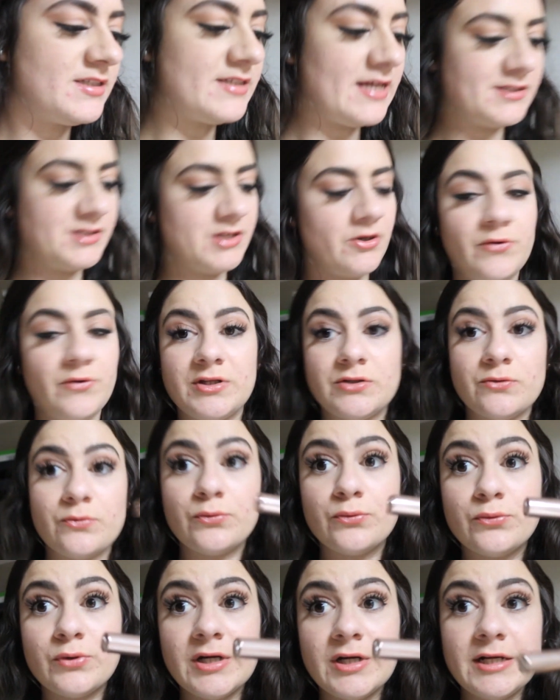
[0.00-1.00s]
Sesso. It's
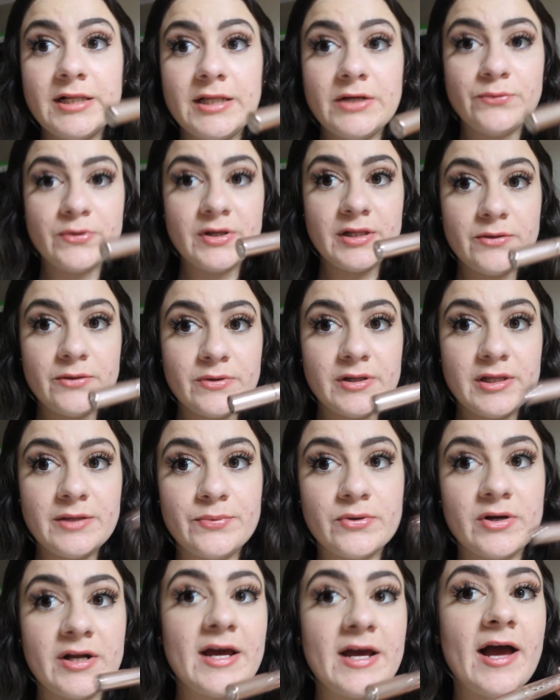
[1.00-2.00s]
really, really, really
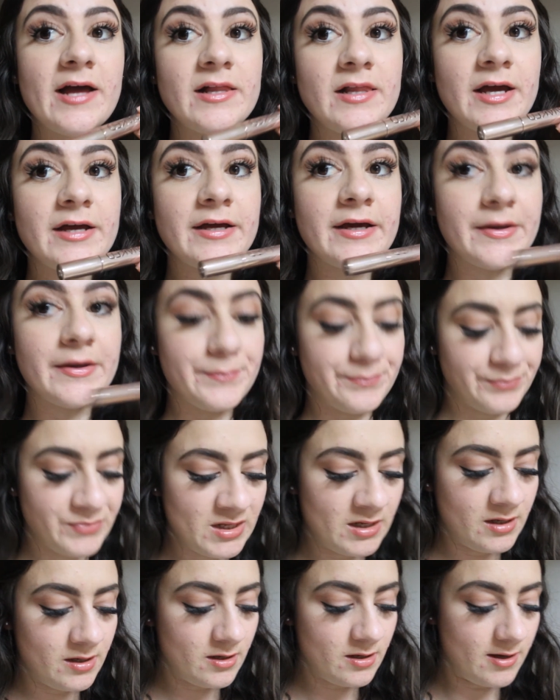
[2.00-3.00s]
pretty. I like it.
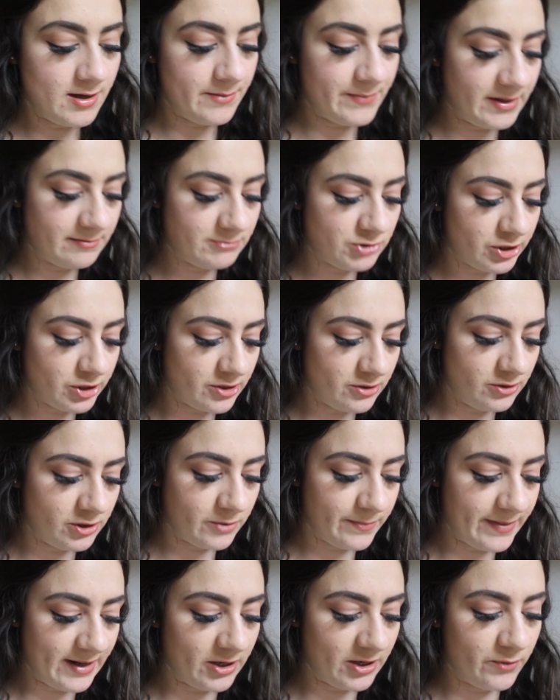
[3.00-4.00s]
Um, I'm sure it'll
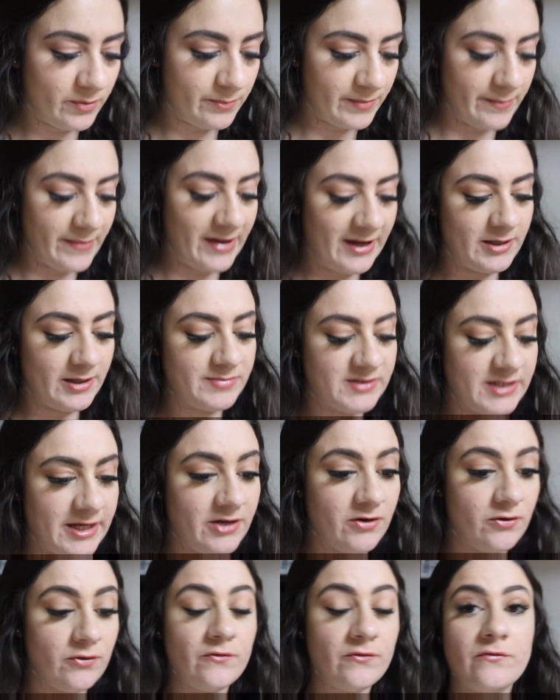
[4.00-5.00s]
look better when my makeup's like...
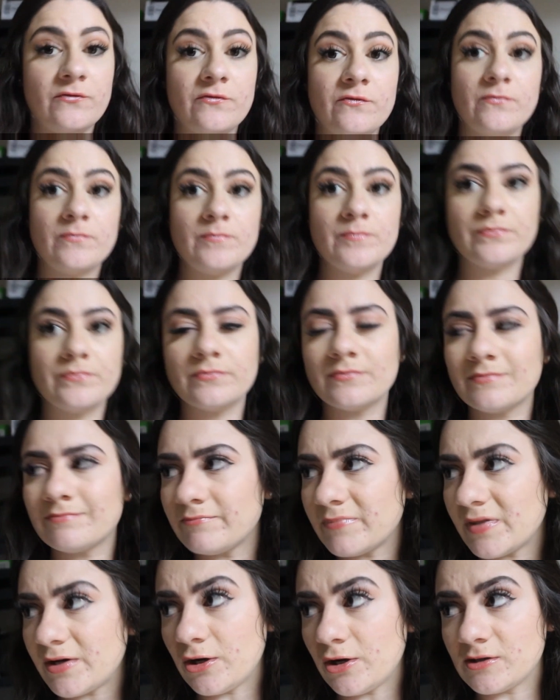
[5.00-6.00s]

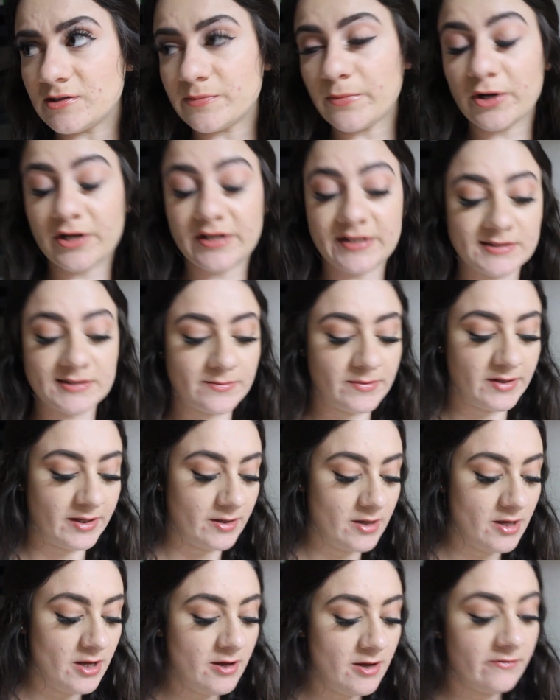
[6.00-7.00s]
My dog's barking at somebody.
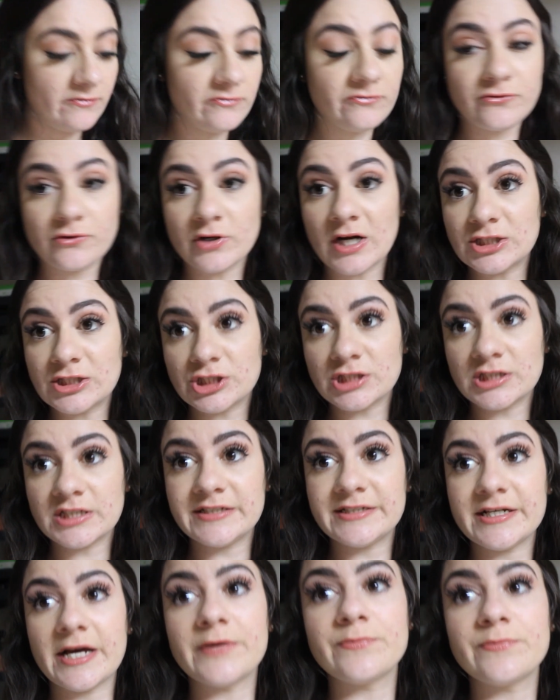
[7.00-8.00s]

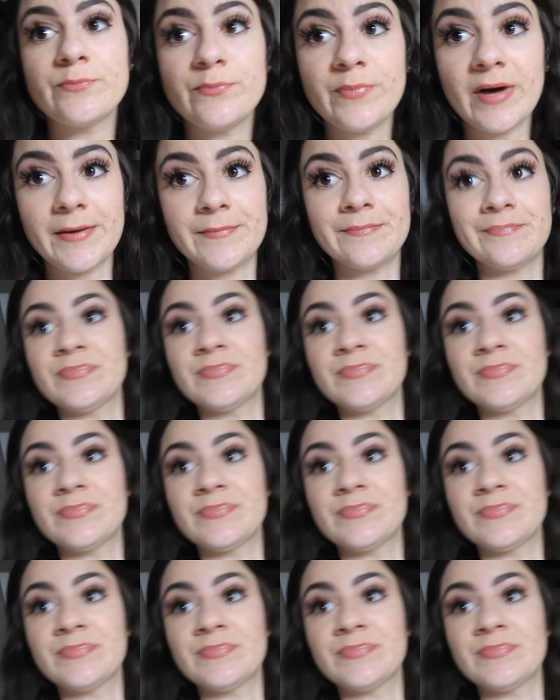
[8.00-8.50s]
Freshly done. But